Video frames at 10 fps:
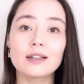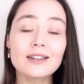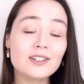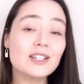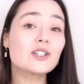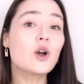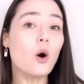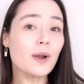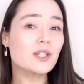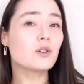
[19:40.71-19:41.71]
She's
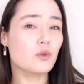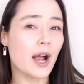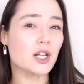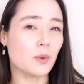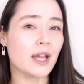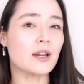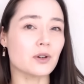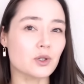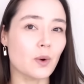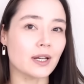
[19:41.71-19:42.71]
going to graduate in her
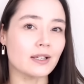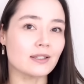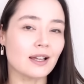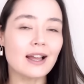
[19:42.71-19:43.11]
20s.